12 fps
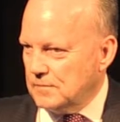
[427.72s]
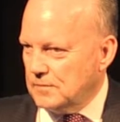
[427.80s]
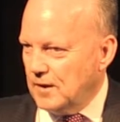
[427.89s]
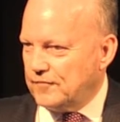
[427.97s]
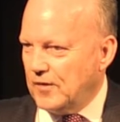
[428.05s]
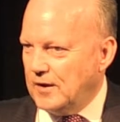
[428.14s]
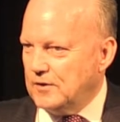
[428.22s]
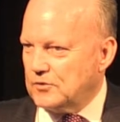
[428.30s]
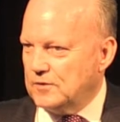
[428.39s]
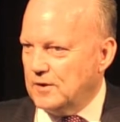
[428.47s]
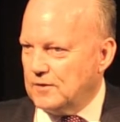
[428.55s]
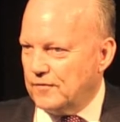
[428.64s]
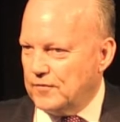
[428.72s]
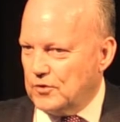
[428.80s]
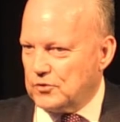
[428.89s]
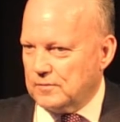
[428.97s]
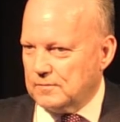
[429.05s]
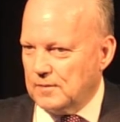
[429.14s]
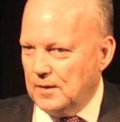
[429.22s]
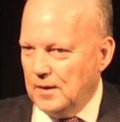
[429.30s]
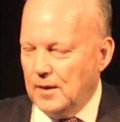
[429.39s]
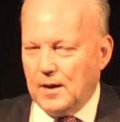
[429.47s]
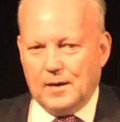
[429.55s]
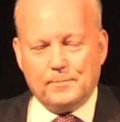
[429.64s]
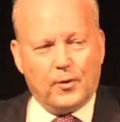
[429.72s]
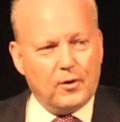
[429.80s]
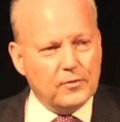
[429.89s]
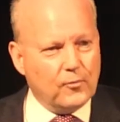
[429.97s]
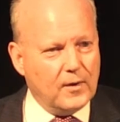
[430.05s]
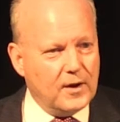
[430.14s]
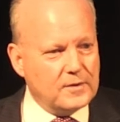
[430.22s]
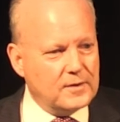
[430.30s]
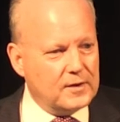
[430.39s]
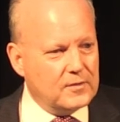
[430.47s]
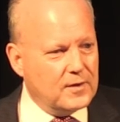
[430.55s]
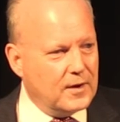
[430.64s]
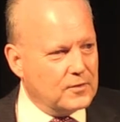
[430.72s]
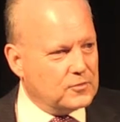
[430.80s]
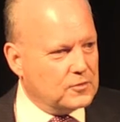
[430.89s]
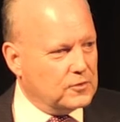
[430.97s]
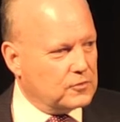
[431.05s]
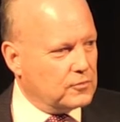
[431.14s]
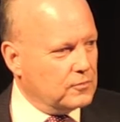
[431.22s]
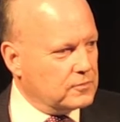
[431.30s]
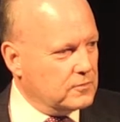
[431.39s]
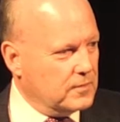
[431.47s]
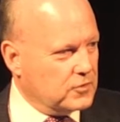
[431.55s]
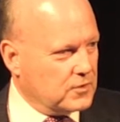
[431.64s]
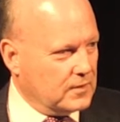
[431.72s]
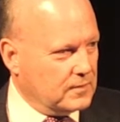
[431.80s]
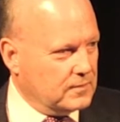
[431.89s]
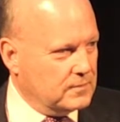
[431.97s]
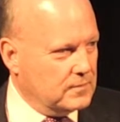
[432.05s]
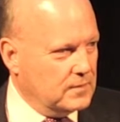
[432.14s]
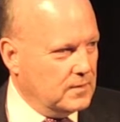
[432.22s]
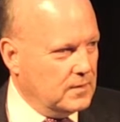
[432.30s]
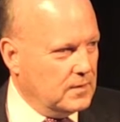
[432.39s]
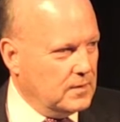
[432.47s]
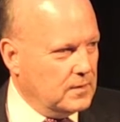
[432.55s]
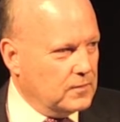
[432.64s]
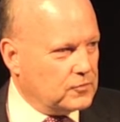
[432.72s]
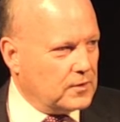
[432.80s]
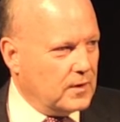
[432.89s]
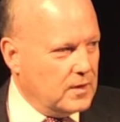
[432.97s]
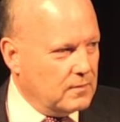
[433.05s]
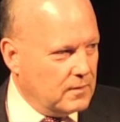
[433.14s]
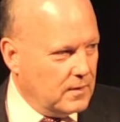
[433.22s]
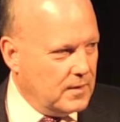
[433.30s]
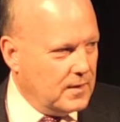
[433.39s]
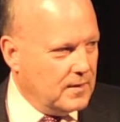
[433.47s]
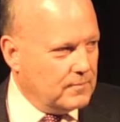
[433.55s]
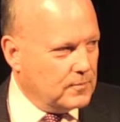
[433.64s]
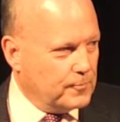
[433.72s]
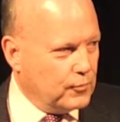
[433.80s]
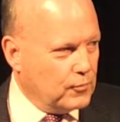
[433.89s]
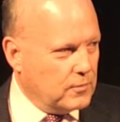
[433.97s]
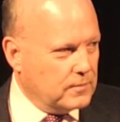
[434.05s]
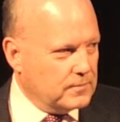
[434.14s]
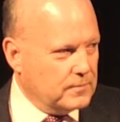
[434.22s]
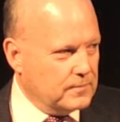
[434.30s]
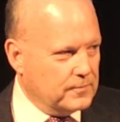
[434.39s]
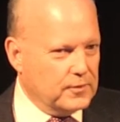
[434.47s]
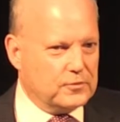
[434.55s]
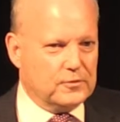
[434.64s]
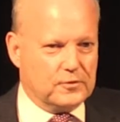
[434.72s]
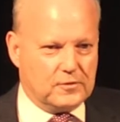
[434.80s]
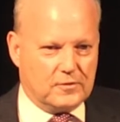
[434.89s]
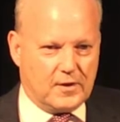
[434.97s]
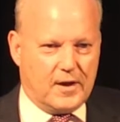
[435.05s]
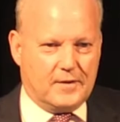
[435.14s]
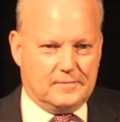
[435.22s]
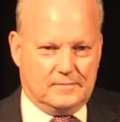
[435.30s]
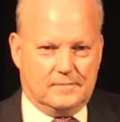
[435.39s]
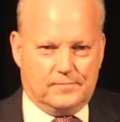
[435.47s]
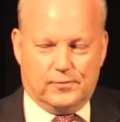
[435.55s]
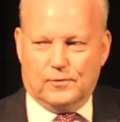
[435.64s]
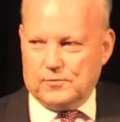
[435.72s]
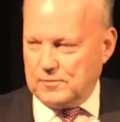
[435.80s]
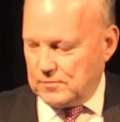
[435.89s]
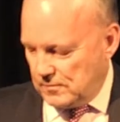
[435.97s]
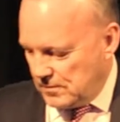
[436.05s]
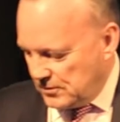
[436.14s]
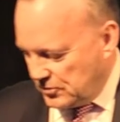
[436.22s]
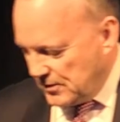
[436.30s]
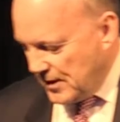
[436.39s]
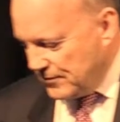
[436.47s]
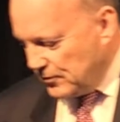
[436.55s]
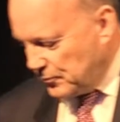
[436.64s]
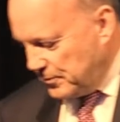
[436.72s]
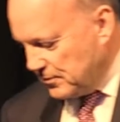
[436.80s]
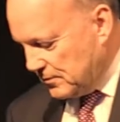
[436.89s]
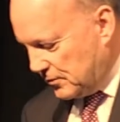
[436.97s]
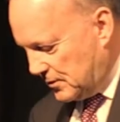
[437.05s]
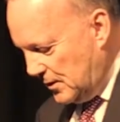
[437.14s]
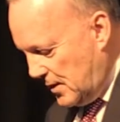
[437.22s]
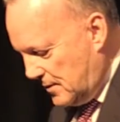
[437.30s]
Now, if that isn't inefficient, and by the way, none of the agencies talk to each other. So here I am, the poor business person, so I start this business,